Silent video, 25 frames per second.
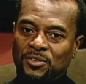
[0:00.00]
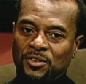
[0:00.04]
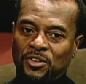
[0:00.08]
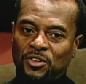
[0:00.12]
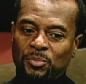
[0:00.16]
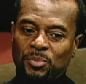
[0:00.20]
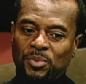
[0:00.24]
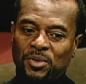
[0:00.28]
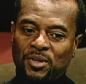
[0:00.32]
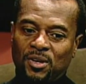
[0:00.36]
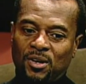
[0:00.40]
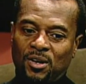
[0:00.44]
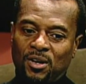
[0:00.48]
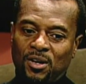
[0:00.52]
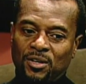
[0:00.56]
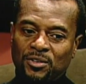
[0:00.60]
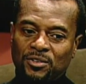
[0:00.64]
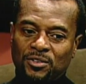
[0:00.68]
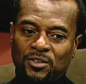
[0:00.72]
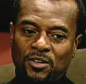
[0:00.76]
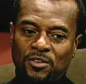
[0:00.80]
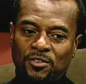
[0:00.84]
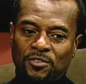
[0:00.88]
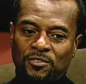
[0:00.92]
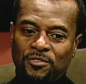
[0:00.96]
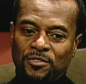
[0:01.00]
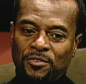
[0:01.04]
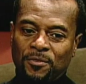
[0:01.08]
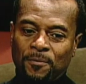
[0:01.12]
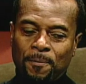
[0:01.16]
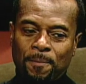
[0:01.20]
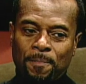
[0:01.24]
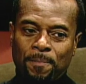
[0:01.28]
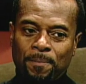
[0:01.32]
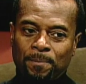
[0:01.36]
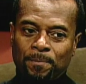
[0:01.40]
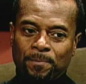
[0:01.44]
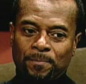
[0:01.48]
Just because of
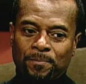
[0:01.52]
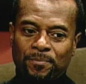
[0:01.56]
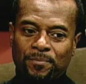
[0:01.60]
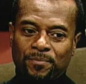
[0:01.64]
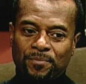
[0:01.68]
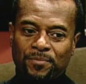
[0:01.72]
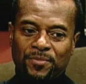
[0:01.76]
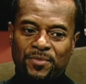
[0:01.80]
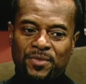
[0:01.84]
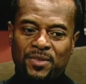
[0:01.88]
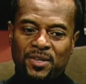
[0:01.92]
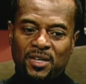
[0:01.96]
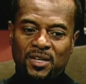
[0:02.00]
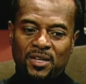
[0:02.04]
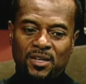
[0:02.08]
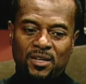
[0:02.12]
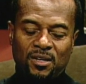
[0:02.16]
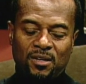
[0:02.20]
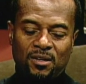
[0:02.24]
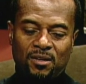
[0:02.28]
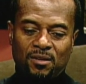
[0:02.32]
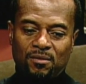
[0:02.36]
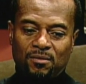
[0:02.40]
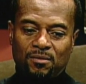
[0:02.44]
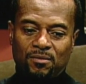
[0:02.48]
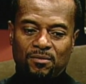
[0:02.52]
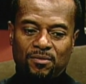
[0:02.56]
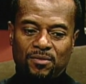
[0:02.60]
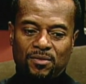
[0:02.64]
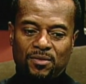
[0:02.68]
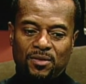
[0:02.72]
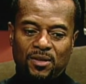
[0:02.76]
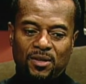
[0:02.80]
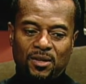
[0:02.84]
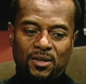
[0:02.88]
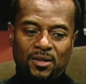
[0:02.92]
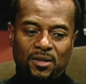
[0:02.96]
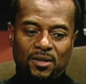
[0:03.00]
the
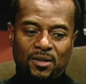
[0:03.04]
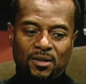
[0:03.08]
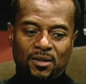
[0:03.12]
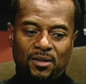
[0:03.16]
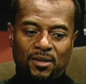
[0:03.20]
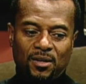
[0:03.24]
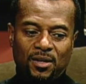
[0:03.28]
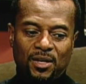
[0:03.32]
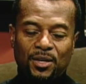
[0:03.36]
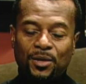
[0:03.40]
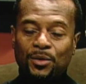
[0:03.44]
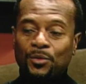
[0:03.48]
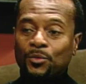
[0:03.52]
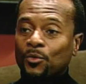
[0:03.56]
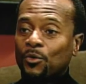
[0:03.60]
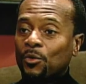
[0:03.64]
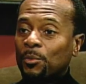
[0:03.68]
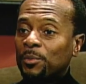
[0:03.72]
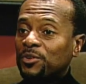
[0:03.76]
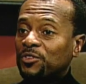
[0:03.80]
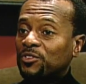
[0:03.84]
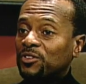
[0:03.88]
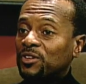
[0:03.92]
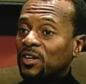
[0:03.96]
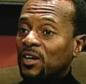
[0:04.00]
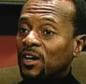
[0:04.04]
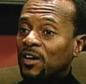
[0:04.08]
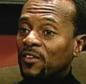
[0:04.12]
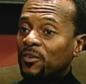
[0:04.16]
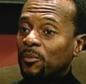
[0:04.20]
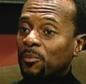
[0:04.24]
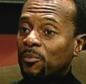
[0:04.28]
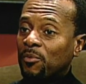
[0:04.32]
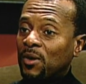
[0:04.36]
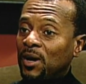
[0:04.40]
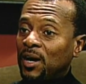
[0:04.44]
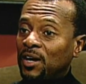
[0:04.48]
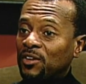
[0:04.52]
the enormity of the
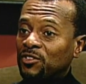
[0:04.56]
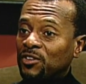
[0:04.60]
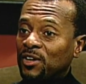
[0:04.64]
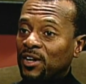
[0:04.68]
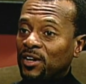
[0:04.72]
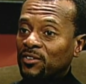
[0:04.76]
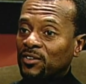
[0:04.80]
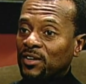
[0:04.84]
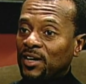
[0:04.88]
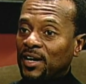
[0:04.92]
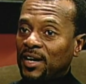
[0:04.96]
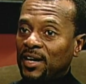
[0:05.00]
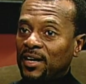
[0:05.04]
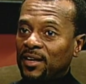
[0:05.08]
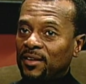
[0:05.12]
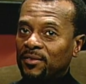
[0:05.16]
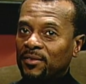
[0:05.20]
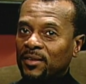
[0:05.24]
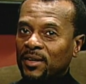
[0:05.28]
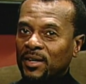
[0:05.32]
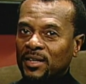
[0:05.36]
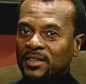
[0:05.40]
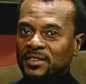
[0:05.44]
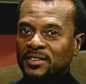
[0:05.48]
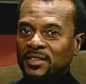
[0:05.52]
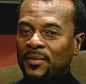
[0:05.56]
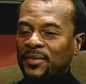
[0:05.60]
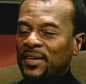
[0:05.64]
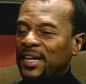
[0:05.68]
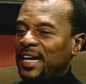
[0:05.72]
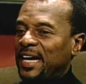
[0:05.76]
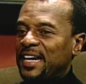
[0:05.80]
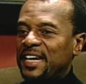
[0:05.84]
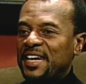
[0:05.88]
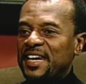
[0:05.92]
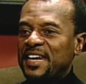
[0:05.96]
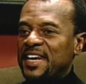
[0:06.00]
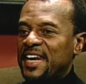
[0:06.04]
project and something that
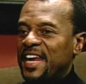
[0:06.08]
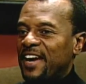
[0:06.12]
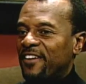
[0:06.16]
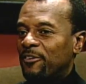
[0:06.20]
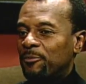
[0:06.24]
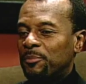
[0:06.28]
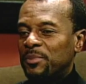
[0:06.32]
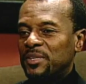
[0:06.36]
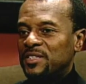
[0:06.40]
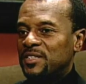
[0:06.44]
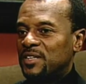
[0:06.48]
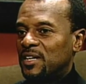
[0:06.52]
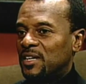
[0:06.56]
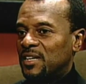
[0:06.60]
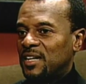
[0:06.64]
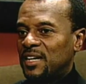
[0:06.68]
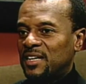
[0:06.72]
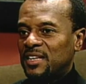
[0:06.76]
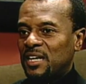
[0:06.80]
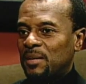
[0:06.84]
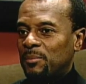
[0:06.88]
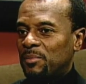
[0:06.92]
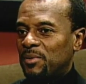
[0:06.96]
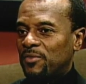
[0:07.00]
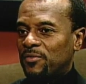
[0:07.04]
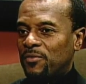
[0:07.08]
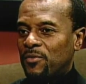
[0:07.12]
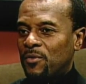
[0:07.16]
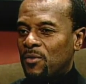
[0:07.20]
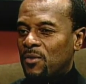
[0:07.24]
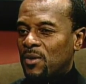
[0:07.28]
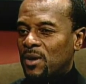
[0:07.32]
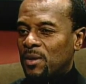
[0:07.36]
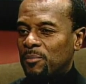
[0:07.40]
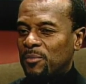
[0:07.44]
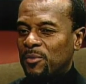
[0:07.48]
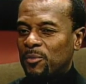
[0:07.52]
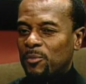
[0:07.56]
had never been done like that
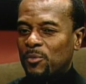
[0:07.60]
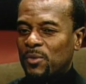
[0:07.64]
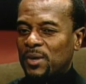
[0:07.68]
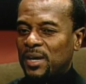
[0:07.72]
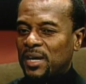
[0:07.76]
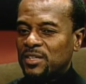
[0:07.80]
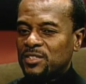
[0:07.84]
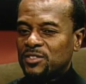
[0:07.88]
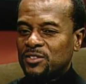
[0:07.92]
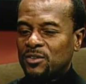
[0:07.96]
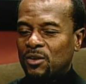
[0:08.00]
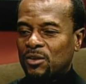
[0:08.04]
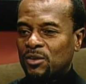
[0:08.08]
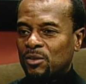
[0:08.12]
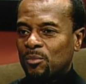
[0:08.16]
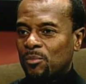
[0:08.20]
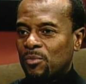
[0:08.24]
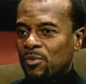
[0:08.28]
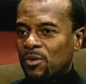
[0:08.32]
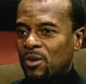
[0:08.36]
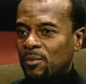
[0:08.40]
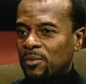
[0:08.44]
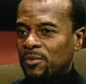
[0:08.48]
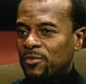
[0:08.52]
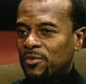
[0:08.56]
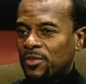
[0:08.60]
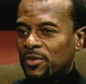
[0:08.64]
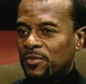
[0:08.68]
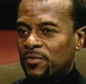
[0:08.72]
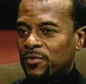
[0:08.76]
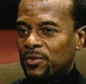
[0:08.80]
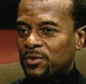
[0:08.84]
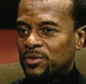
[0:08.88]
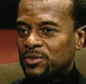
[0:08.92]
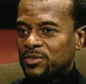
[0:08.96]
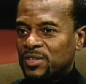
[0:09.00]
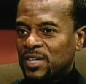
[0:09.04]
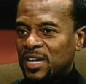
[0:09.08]
before. I remember when I saw it on Broadway for the
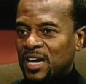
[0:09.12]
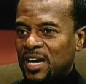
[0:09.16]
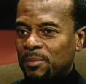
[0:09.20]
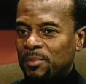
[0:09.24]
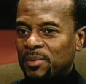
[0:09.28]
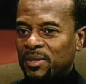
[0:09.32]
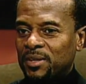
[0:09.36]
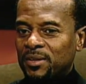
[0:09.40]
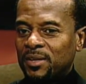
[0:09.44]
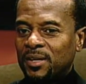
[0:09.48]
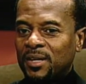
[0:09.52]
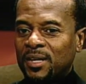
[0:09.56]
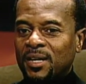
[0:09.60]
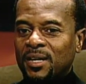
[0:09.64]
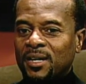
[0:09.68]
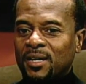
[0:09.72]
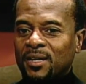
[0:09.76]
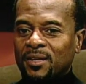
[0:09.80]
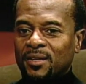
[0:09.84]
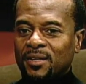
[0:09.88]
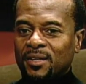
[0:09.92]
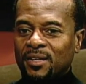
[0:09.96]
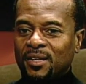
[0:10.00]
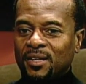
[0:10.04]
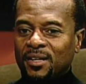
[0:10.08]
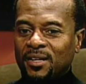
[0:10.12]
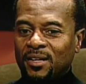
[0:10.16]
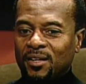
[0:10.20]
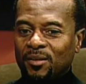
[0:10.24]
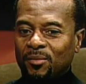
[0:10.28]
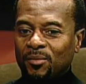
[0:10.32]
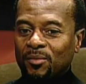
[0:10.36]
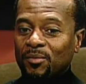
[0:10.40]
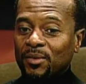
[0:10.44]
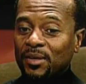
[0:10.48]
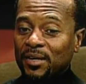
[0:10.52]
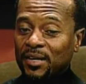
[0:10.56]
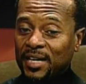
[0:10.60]
first time, and the
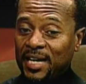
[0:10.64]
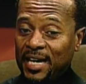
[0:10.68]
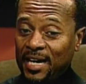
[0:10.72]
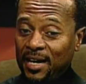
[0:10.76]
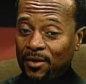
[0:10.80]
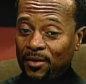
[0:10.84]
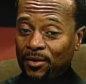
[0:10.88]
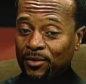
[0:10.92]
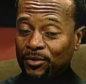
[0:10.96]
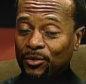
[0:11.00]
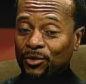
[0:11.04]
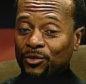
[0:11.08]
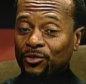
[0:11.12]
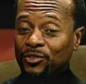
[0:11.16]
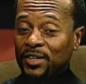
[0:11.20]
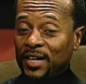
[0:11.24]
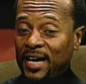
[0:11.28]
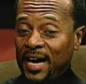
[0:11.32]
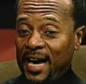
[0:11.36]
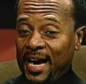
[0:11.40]
characters, the